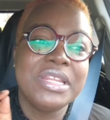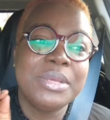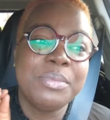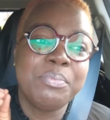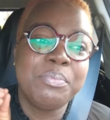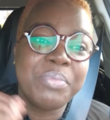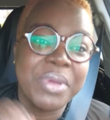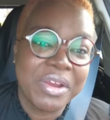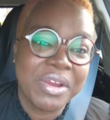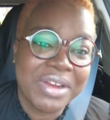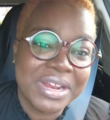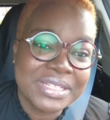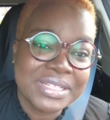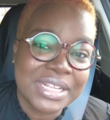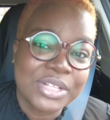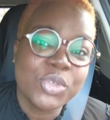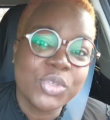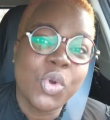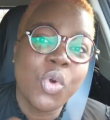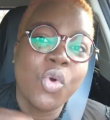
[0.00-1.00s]
the parent
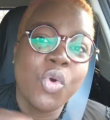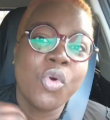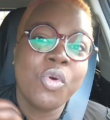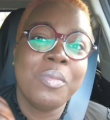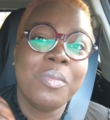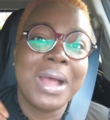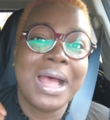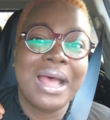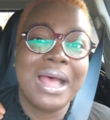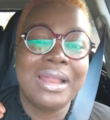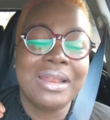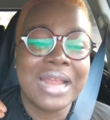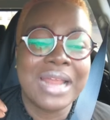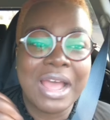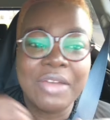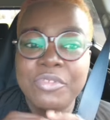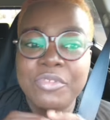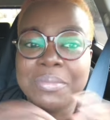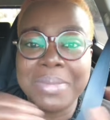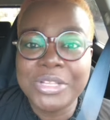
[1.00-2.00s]
at home and
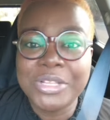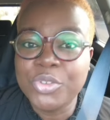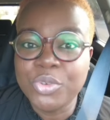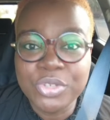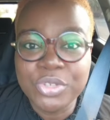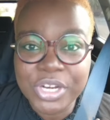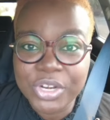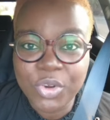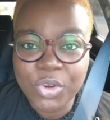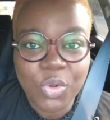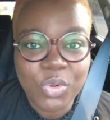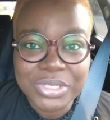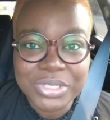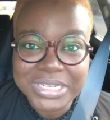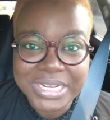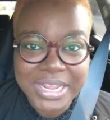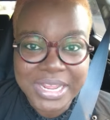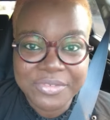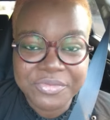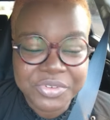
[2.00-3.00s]
having my children all
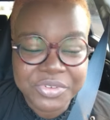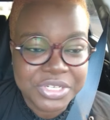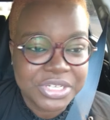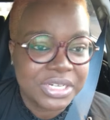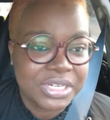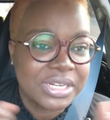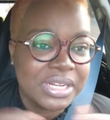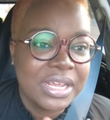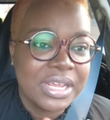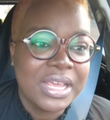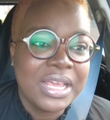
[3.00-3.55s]
day, every day.